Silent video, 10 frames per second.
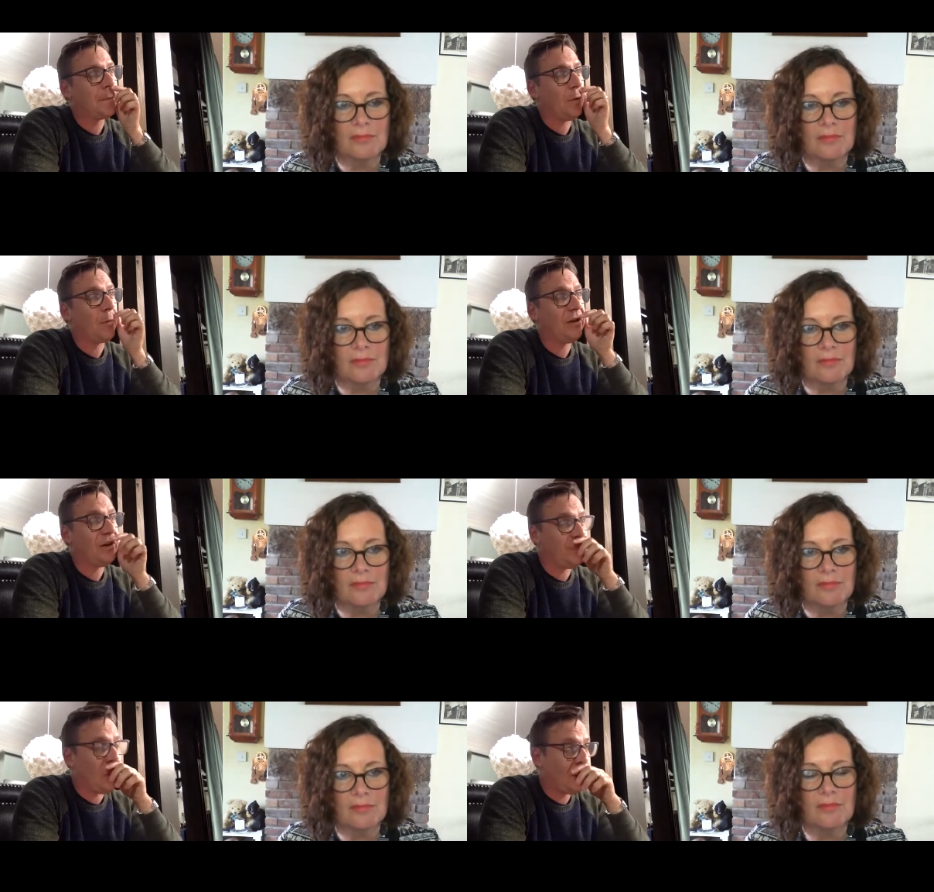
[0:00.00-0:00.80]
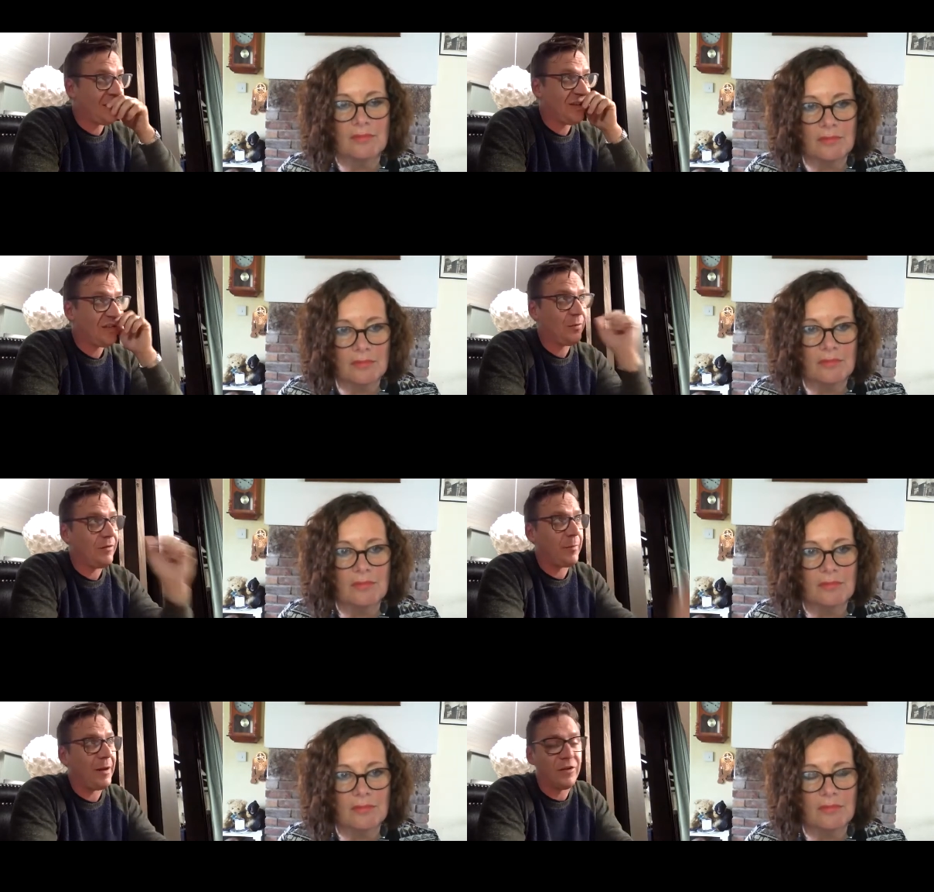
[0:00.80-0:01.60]
Speaker 1: we're a pretty small business. We have
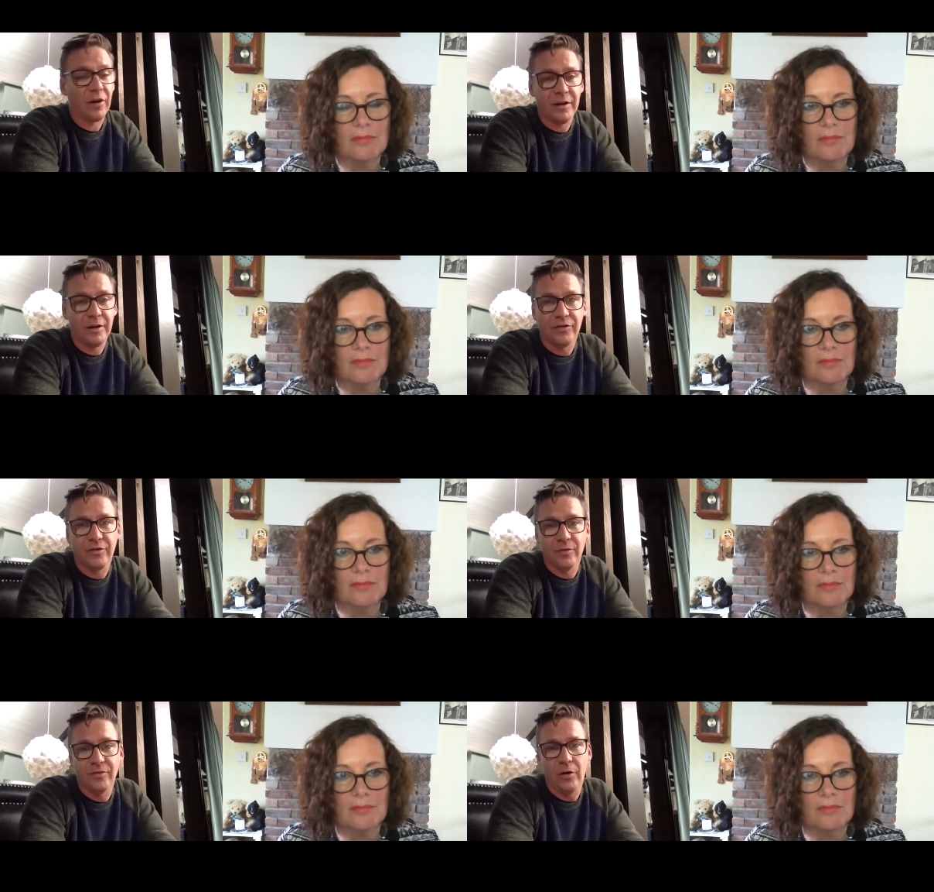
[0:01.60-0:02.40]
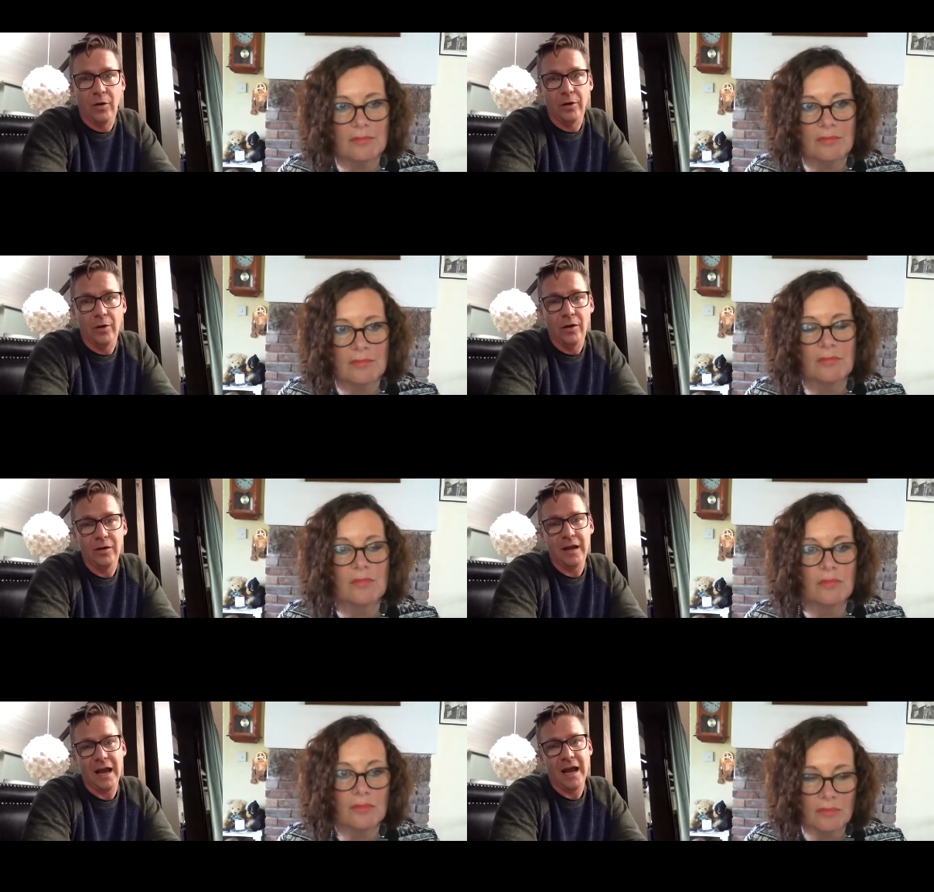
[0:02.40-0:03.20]
about 30 customers all in all.
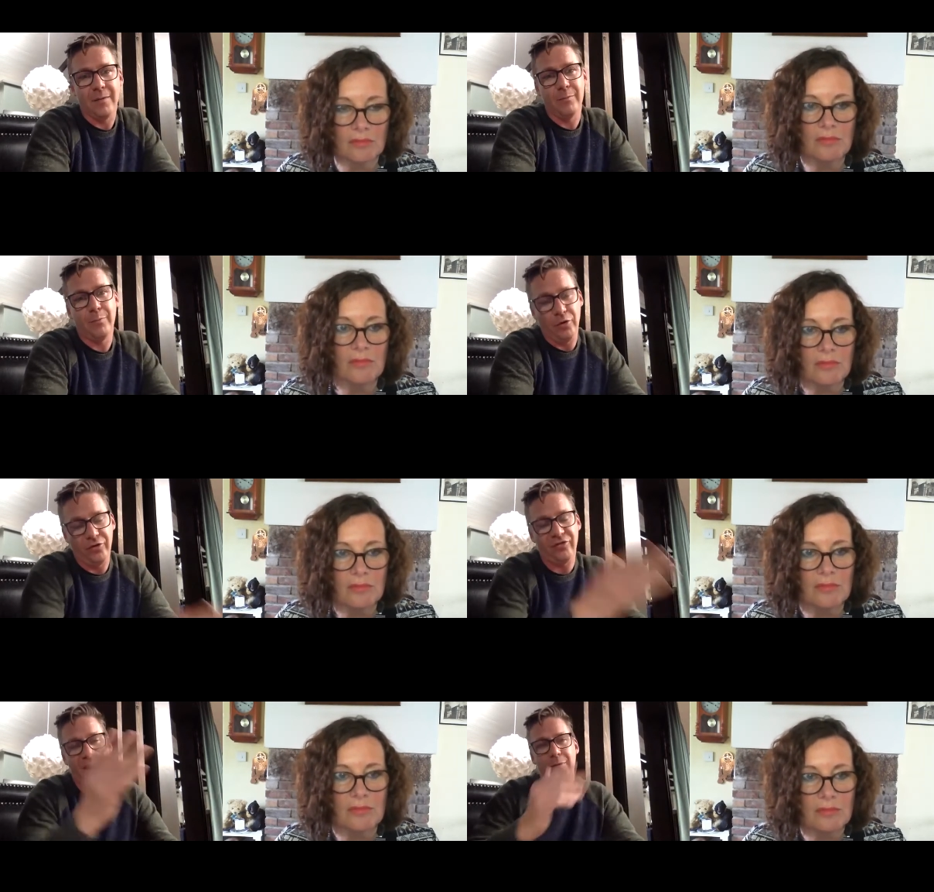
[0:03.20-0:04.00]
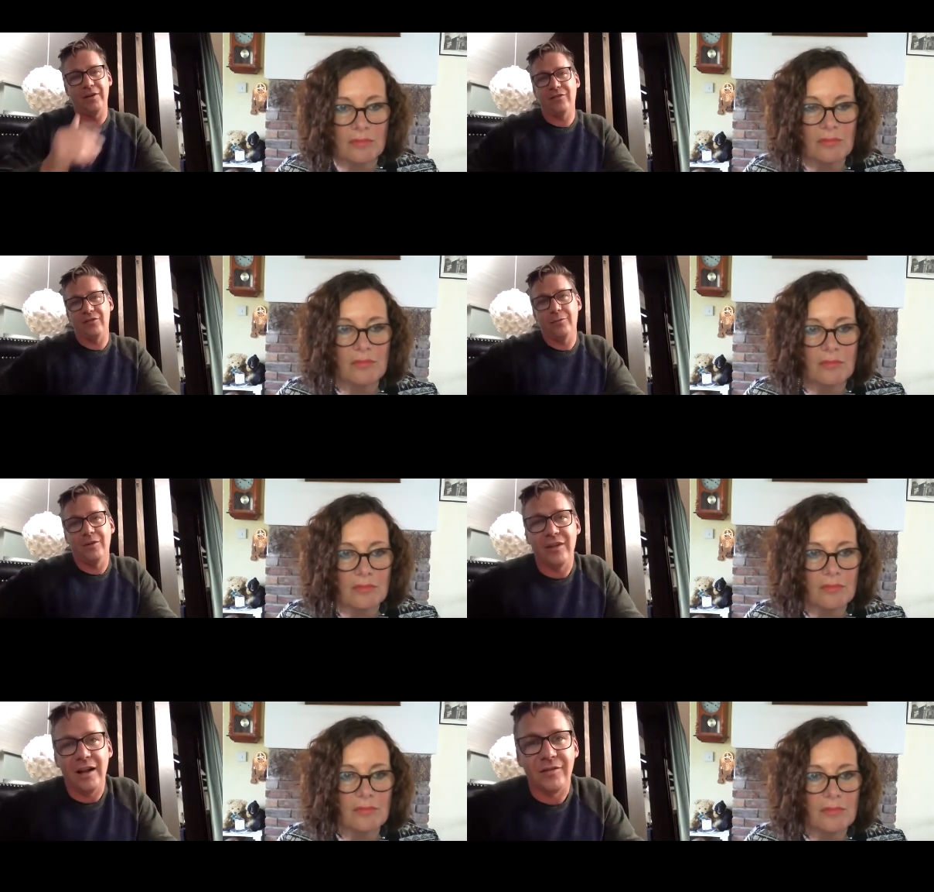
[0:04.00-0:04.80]
Um, plus, then we, we
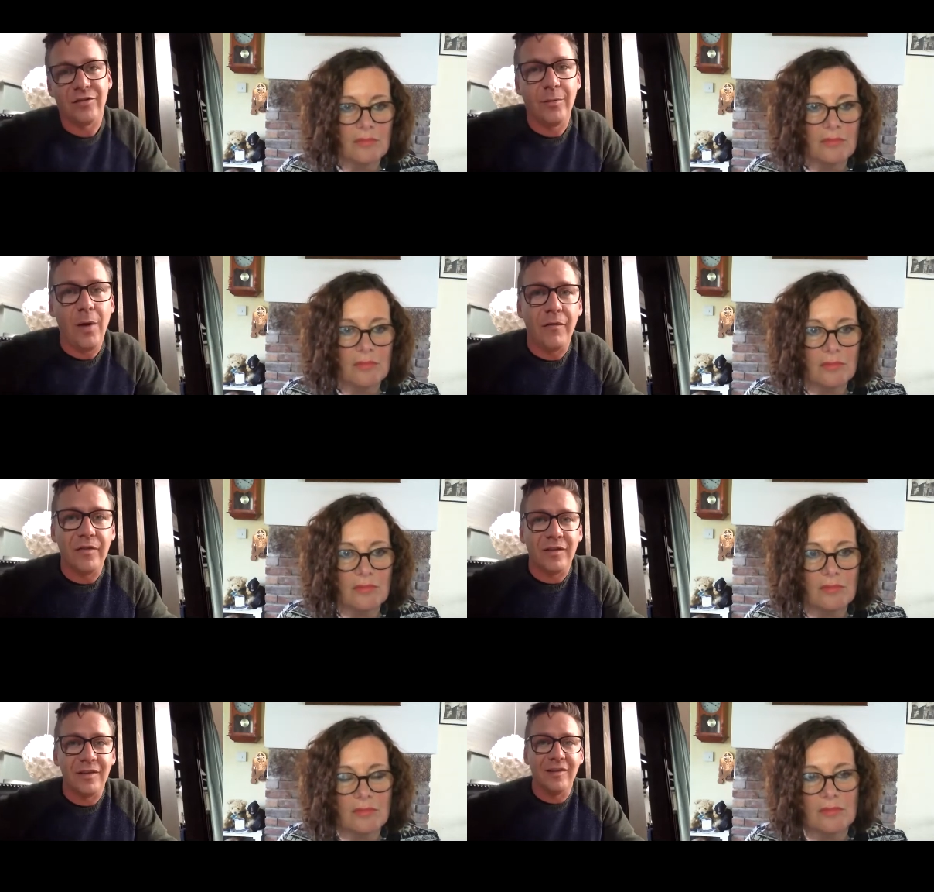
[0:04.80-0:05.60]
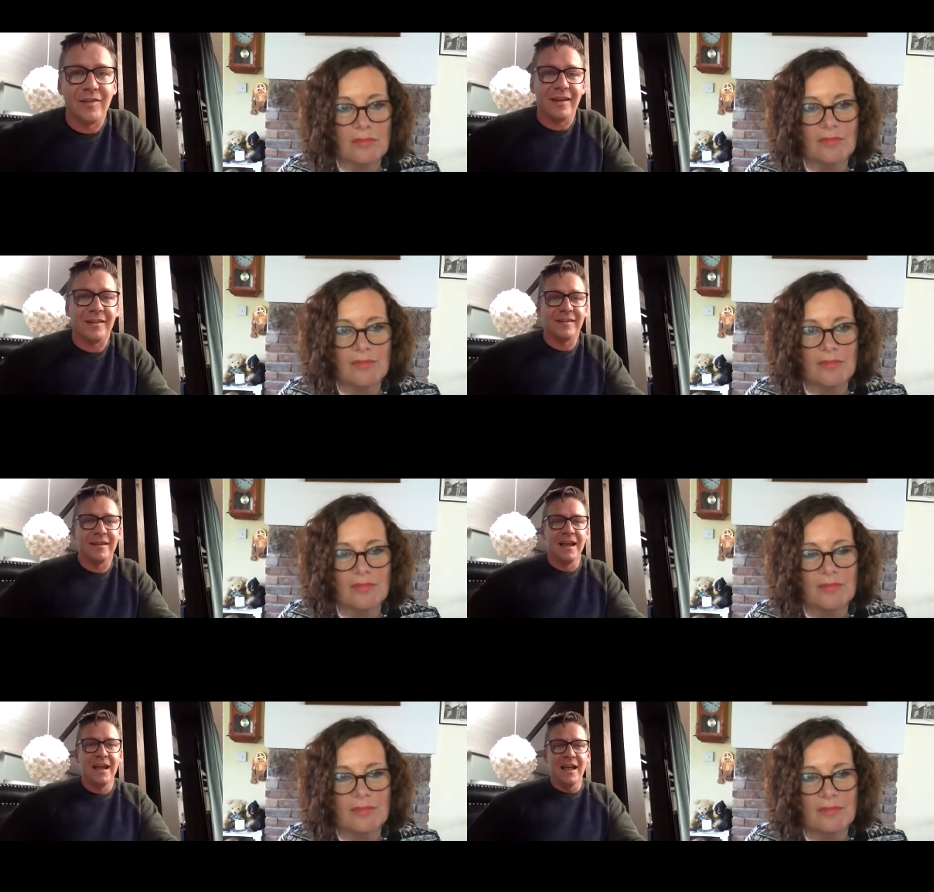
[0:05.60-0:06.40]
sell to some offices and
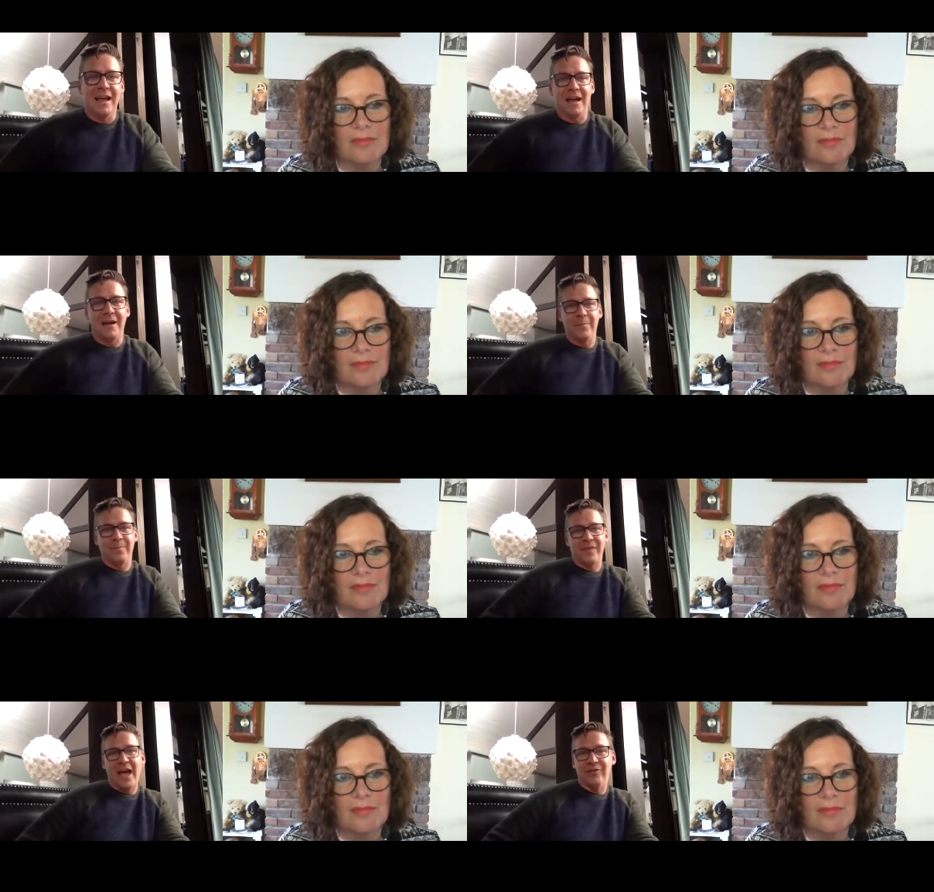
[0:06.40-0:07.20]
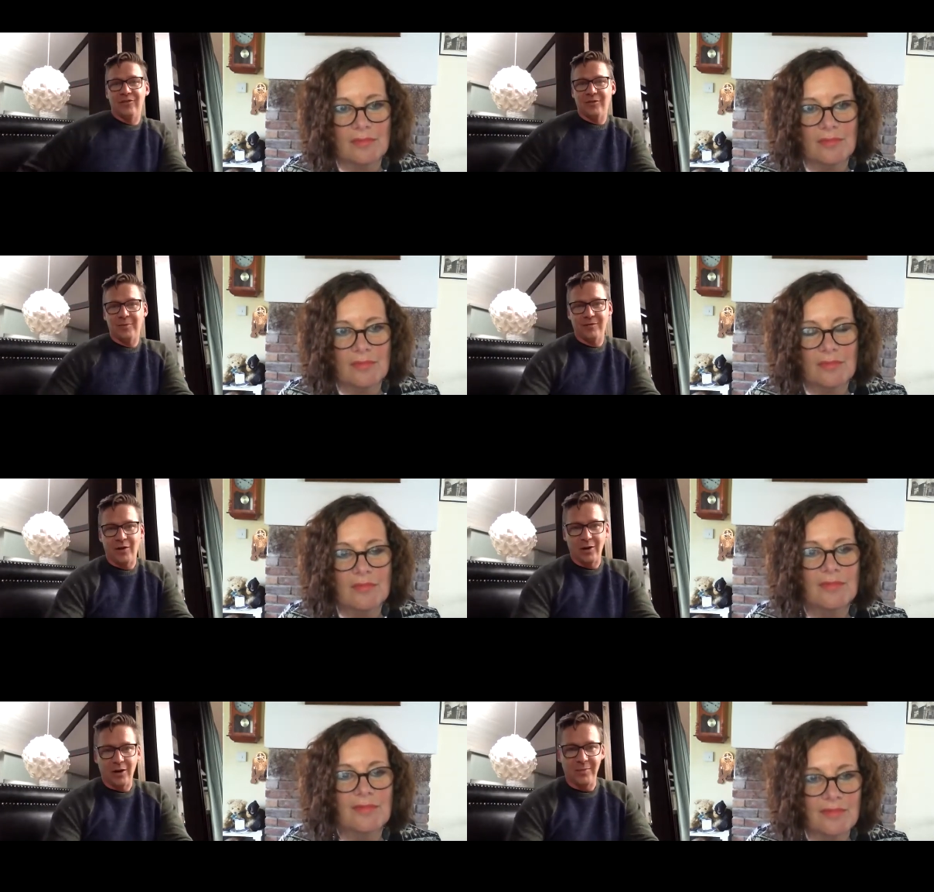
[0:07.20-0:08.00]
um, houses, a bit of
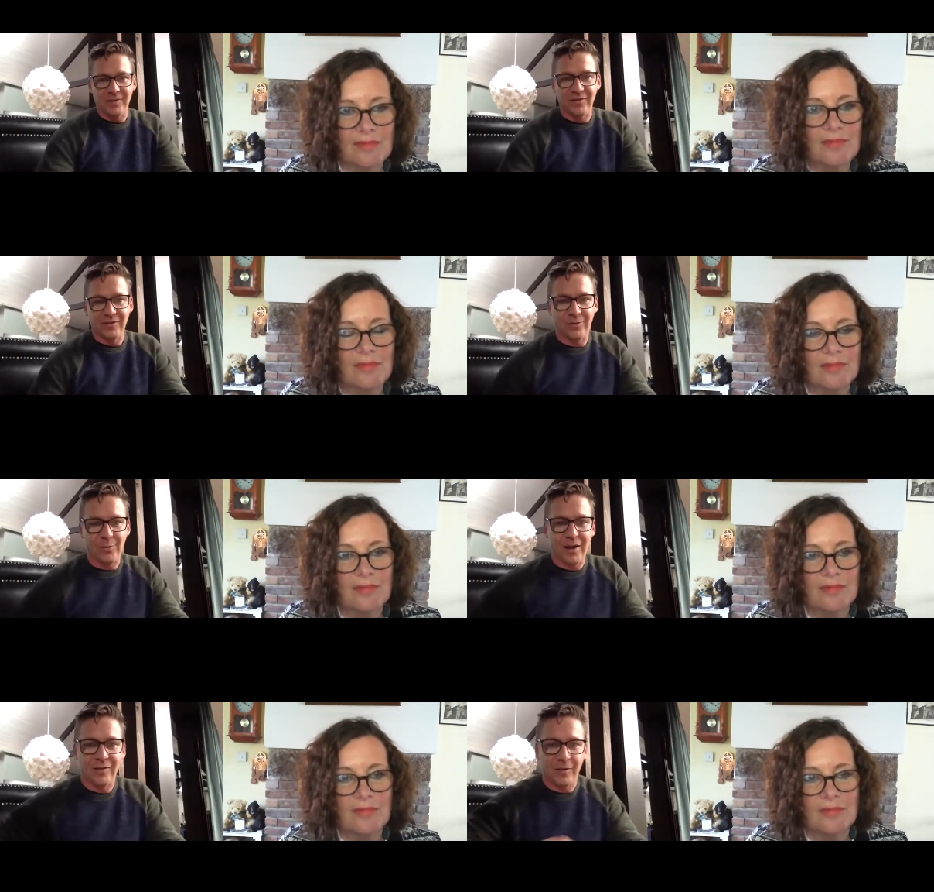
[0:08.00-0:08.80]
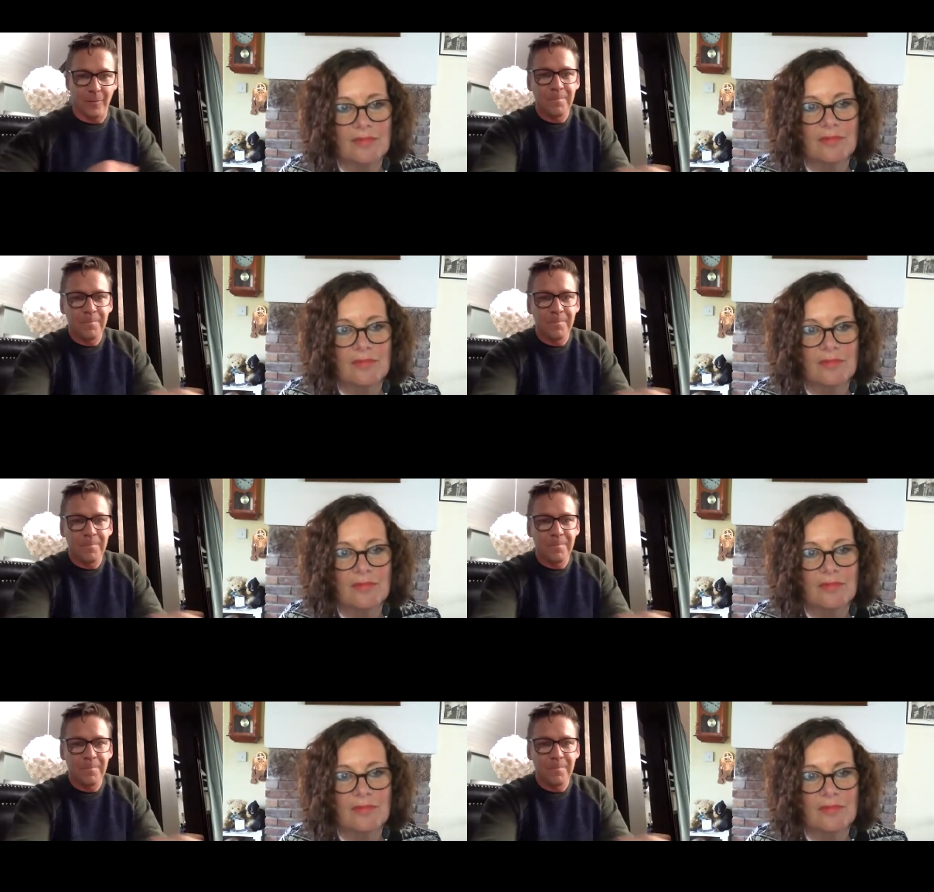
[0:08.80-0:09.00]
online business as well. So,